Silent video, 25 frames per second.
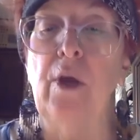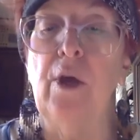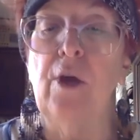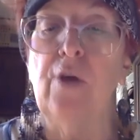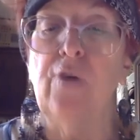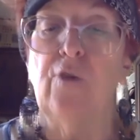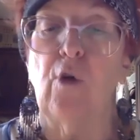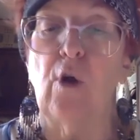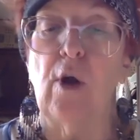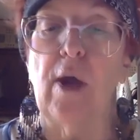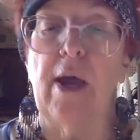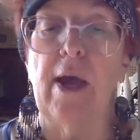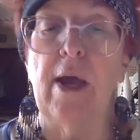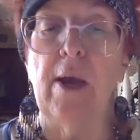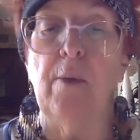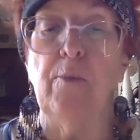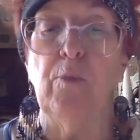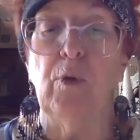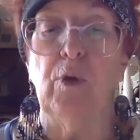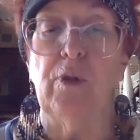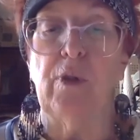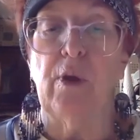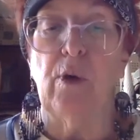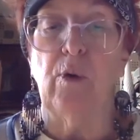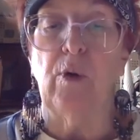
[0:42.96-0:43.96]
For
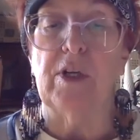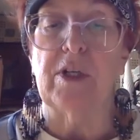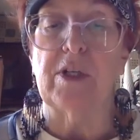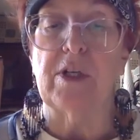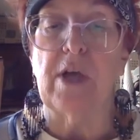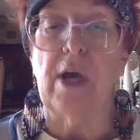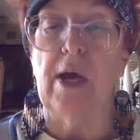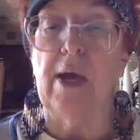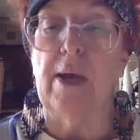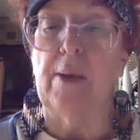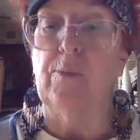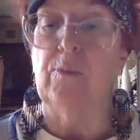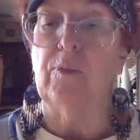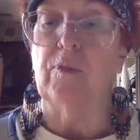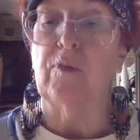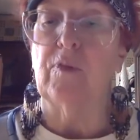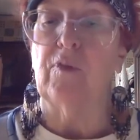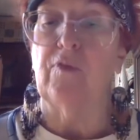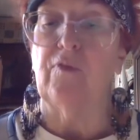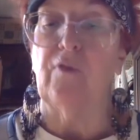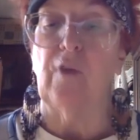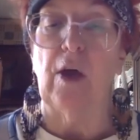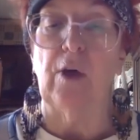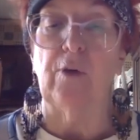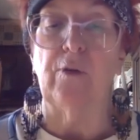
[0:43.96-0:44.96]
amber, though at times
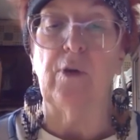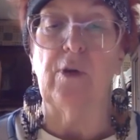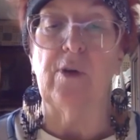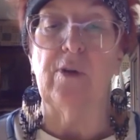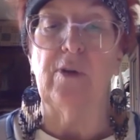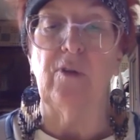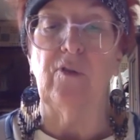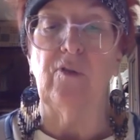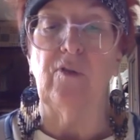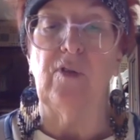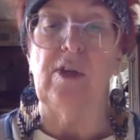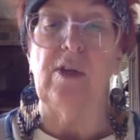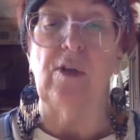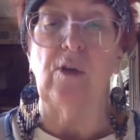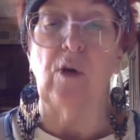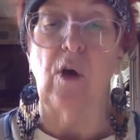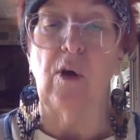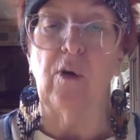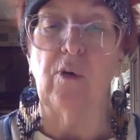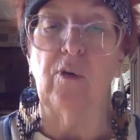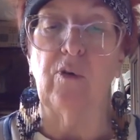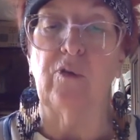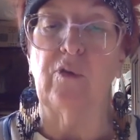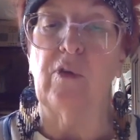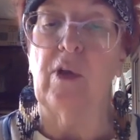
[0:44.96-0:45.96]
found on the
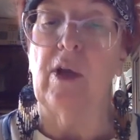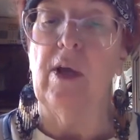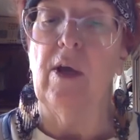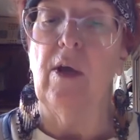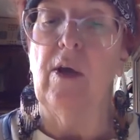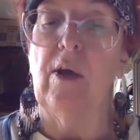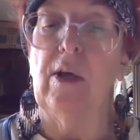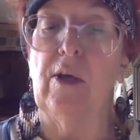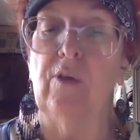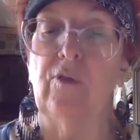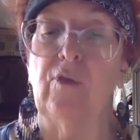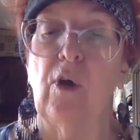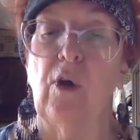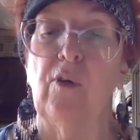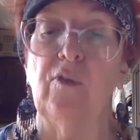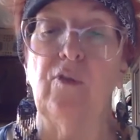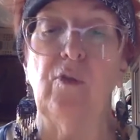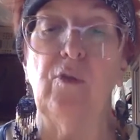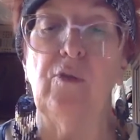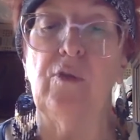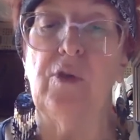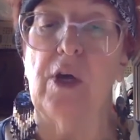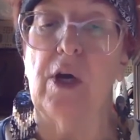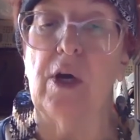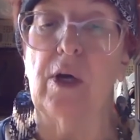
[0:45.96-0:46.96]
seacoast, is
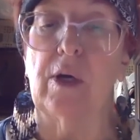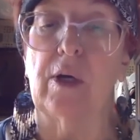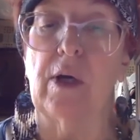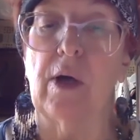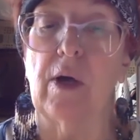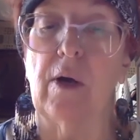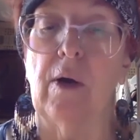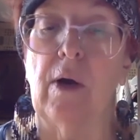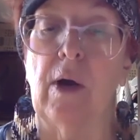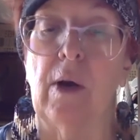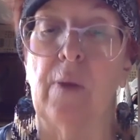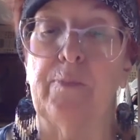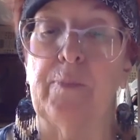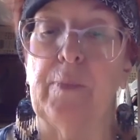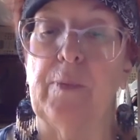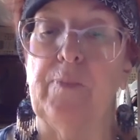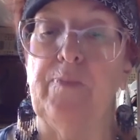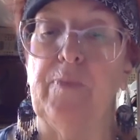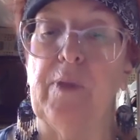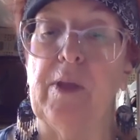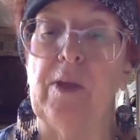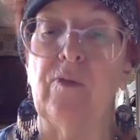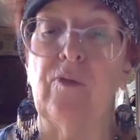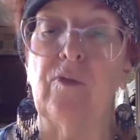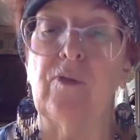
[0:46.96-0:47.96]
also dug up
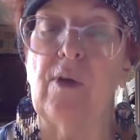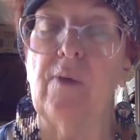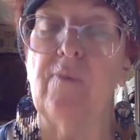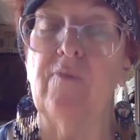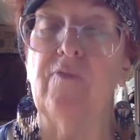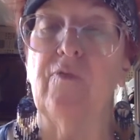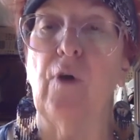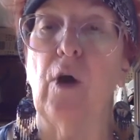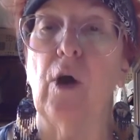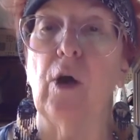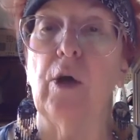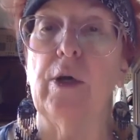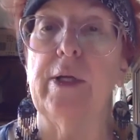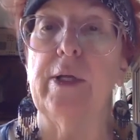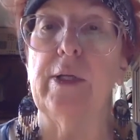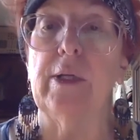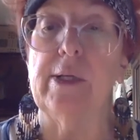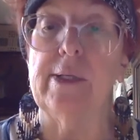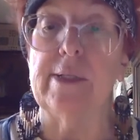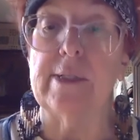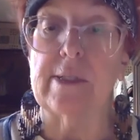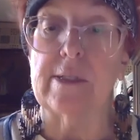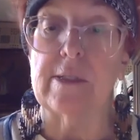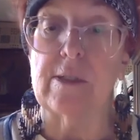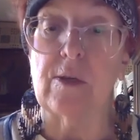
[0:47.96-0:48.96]
in some far
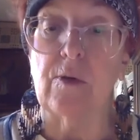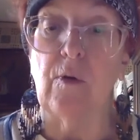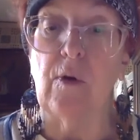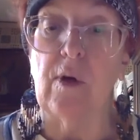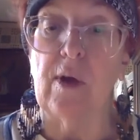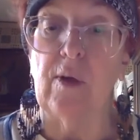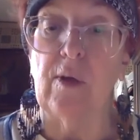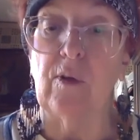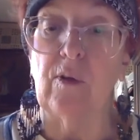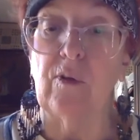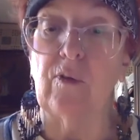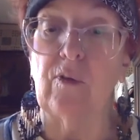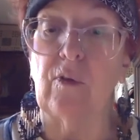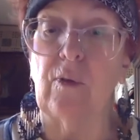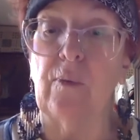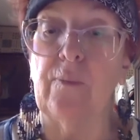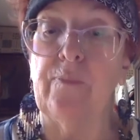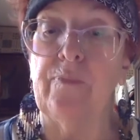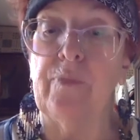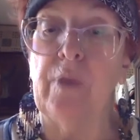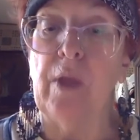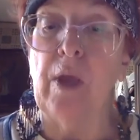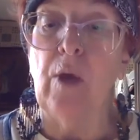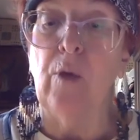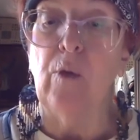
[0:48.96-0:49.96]
inland soils,
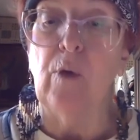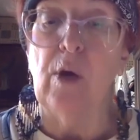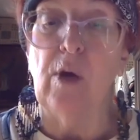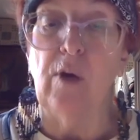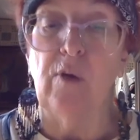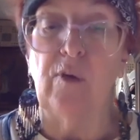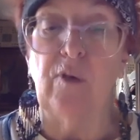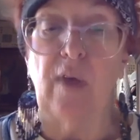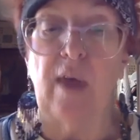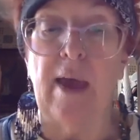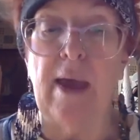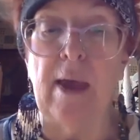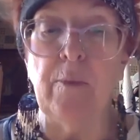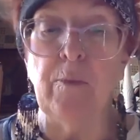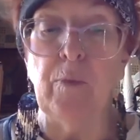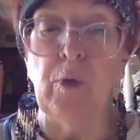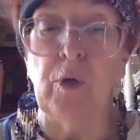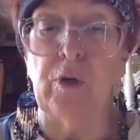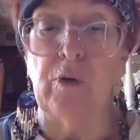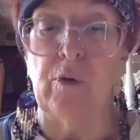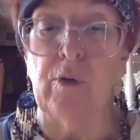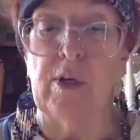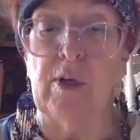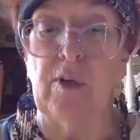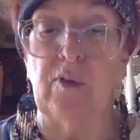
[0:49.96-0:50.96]
whereas
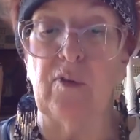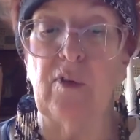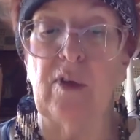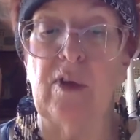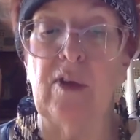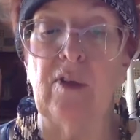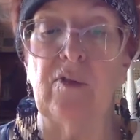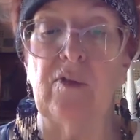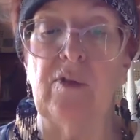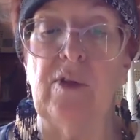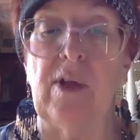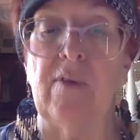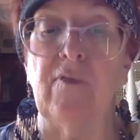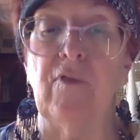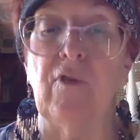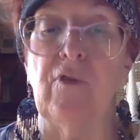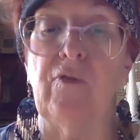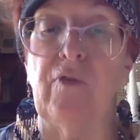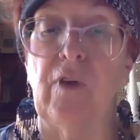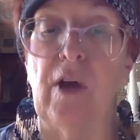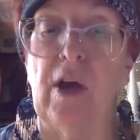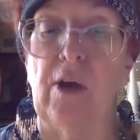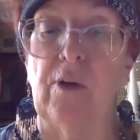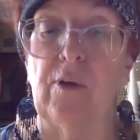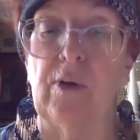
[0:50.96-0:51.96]
ambergris is never
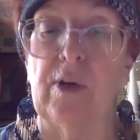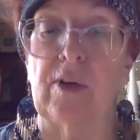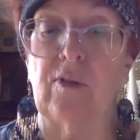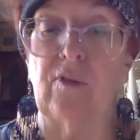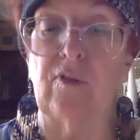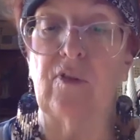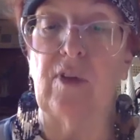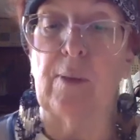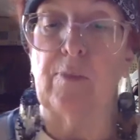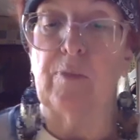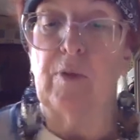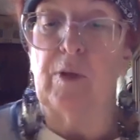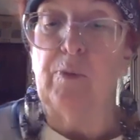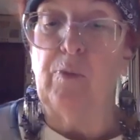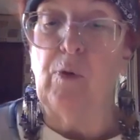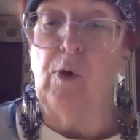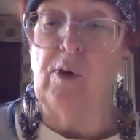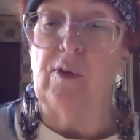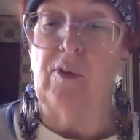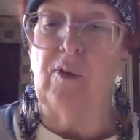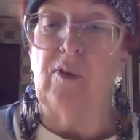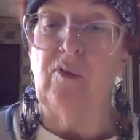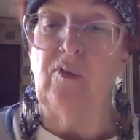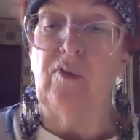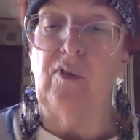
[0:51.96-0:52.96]
found except
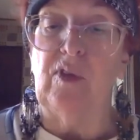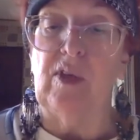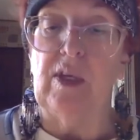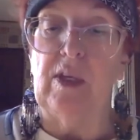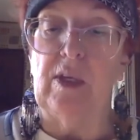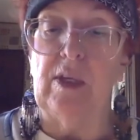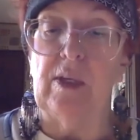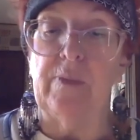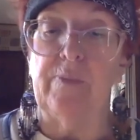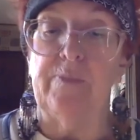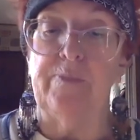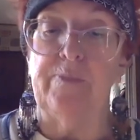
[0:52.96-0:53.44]
upon the sea.